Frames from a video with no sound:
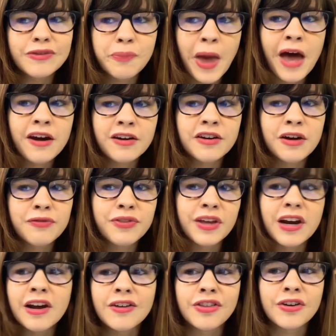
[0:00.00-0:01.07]
bad enough
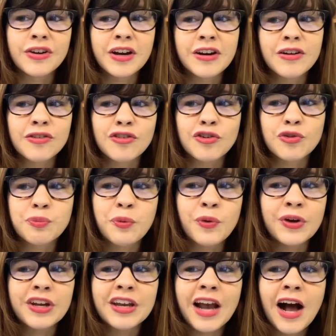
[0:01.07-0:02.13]
that other characters
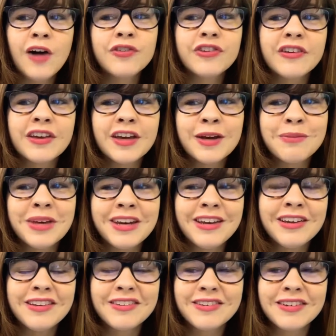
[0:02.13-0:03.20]
point it out to him, and
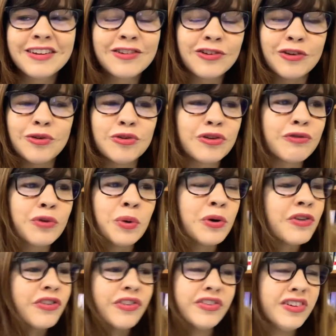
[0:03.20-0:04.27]
his excuse, of
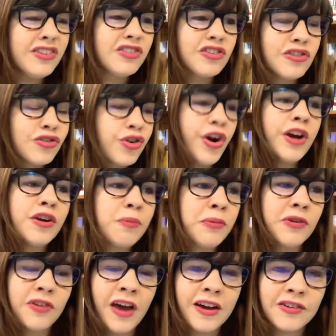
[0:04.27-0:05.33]
course, is he's just trying to
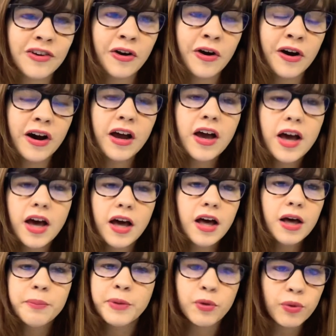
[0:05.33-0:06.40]
protect her.
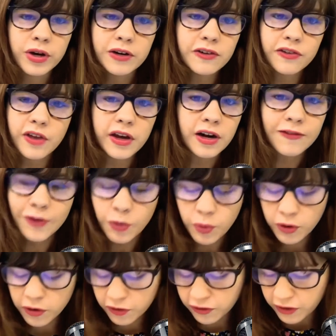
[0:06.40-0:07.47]
But when has that ever
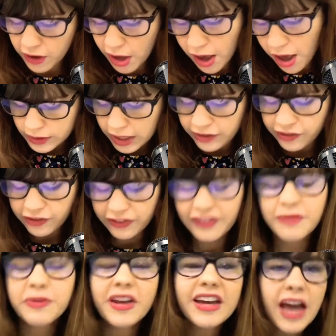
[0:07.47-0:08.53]
worked? It just
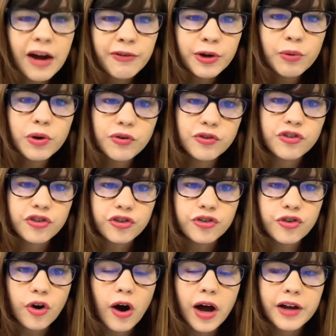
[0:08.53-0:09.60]
seems like everyone was just
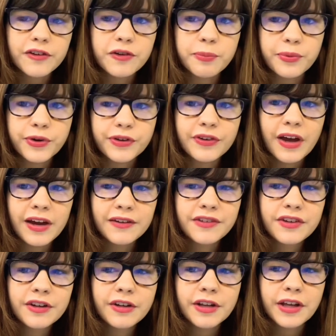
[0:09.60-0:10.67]
trying to
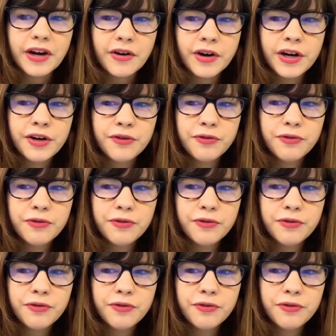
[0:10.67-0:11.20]
protect Clary